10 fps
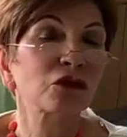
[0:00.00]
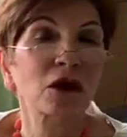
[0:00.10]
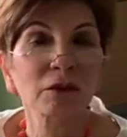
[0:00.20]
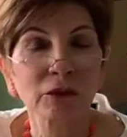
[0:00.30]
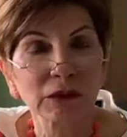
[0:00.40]

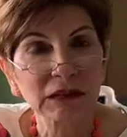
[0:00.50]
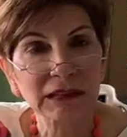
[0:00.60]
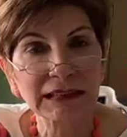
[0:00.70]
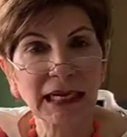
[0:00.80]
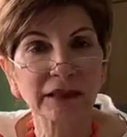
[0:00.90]
Commonwealth
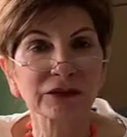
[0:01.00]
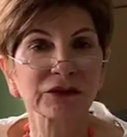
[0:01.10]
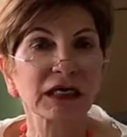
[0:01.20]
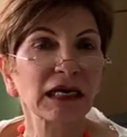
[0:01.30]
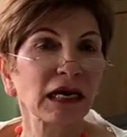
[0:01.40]

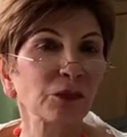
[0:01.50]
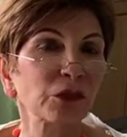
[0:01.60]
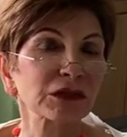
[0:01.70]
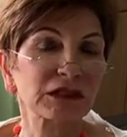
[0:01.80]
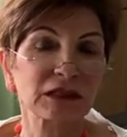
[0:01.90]
status. It
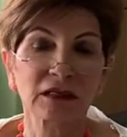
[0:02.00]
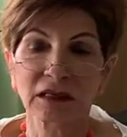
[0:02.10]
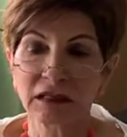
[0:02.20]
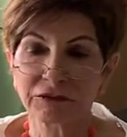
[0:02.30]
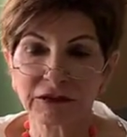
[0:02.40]
was
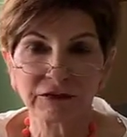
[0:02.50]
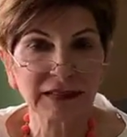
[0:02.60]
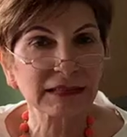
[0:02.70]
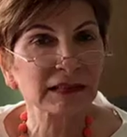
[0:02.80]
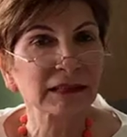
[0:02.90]
an
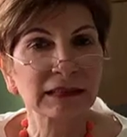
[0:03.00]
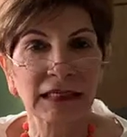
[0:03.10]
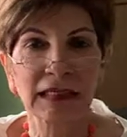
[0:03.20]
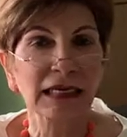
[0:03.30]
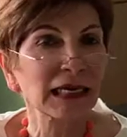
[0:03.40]
effervescent
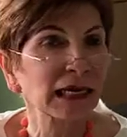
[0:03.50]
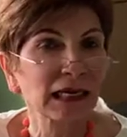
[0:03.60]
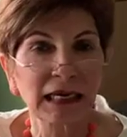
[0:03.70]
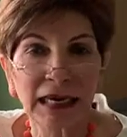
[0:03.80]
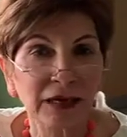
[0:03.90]

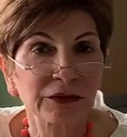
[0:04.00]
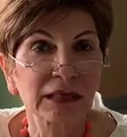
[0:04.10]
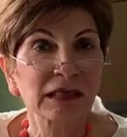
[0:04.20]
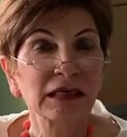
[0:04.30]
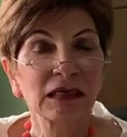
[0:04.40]

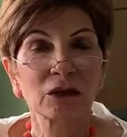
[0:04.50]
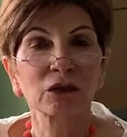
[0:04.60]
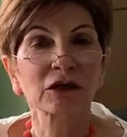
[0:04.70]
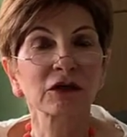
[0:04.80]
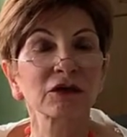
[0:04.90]
era
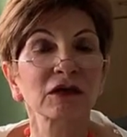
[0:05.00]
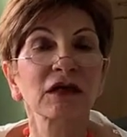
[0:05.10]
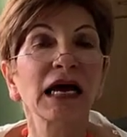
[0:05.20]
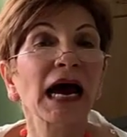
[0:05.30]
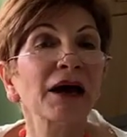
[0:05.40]
where
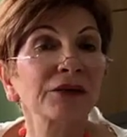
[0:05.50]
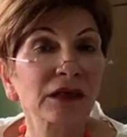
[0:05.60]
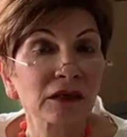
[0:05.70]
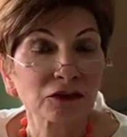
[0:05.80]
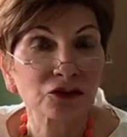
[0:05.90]

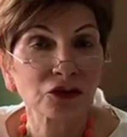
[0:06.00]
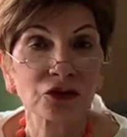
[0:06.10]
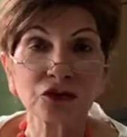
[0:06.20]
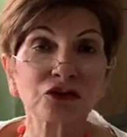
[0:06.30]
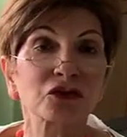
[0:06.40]
agriculture
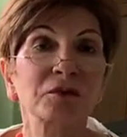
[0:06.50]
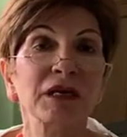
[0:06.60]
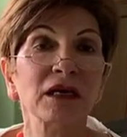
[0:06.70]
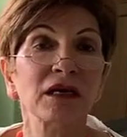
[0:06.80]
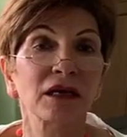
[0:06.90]
used to
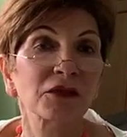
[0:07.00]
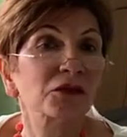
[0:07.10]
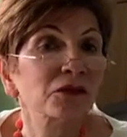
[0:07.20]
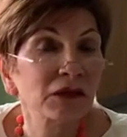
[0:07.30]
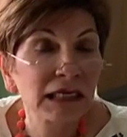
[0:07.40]
be
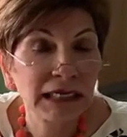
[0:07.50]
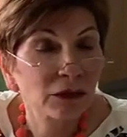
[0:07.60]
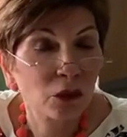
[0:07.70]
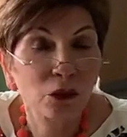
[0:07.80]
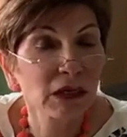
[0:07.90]
the
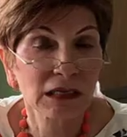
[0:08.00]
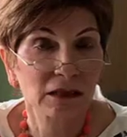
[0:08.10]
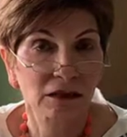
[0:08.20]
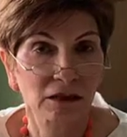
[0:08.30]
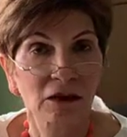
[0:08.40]

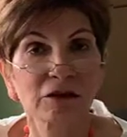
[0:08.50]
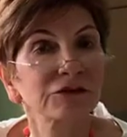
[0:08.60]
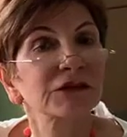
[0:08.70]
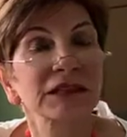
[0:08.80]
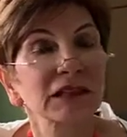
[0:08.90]
queen
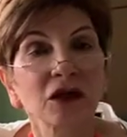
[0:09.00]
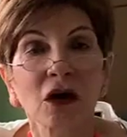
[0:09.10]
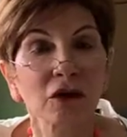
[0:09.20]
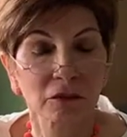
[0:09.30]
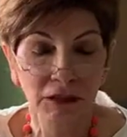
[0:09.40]
of this
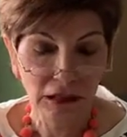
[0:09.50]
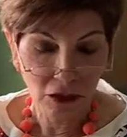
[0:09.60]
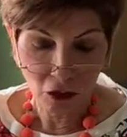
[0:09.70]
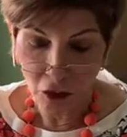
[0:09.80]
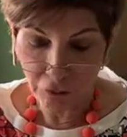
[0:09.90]
economy:
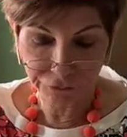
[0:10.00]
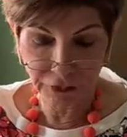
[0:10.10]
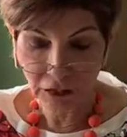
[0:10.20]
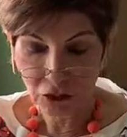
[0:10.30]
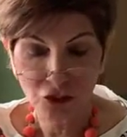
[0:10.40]

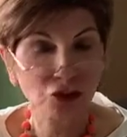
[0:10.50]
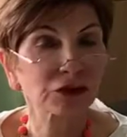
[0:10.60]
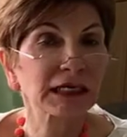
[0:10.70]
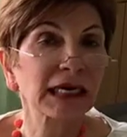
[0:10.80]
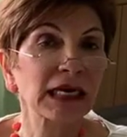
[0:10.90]
coffee,
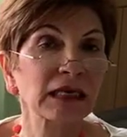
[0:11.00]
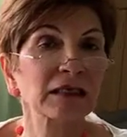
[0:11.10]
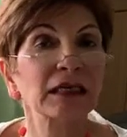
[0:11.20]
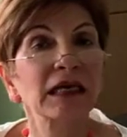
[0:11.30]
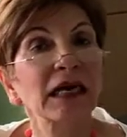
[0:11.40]

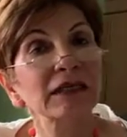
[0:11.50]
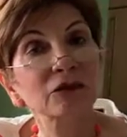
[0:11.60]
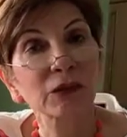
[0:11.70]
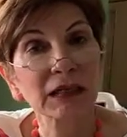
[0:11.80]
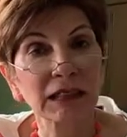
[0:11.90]
sugarcane, as
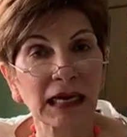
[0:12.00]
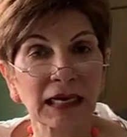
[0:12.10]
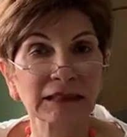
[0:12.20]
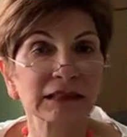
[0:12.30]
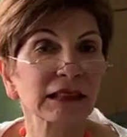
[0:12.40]
well
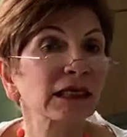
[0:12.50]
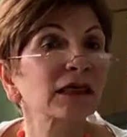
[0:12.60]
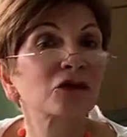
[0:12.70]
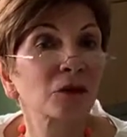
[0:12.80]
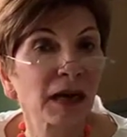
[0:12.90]
as
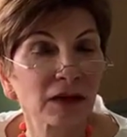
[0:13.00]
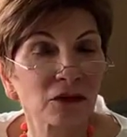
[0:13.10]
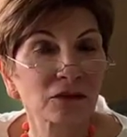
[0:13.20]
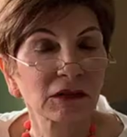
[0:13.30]
tobacco.